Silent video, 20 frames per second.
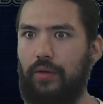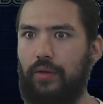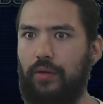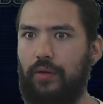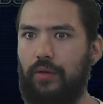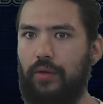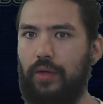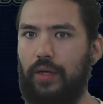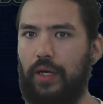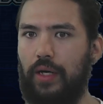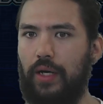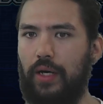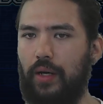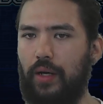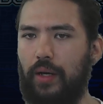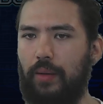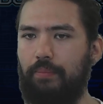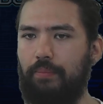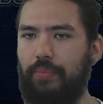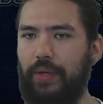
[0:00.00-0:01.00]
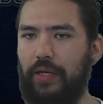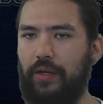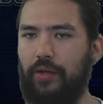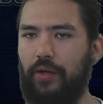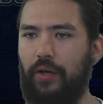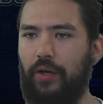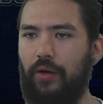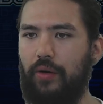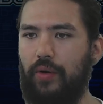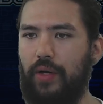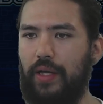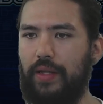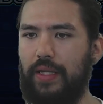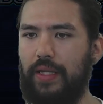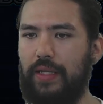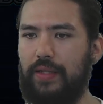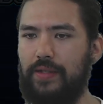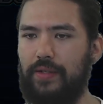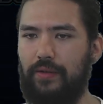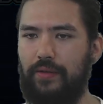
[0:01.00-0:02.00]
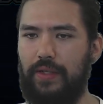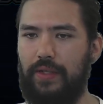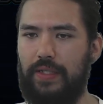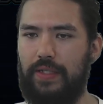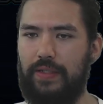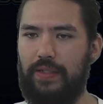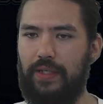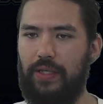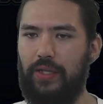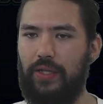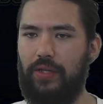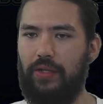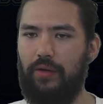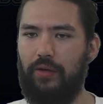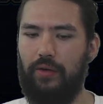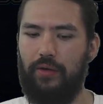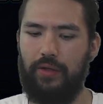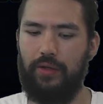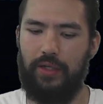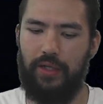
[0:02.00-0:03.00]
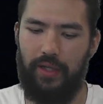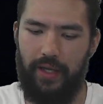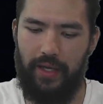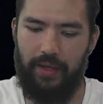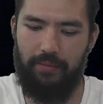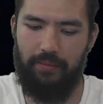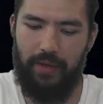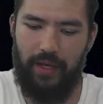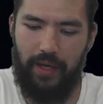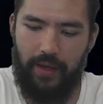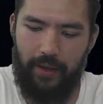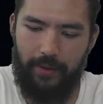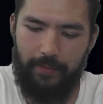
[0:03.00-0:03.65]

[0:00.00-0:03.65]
a bingo, and then so this is the third Clayman.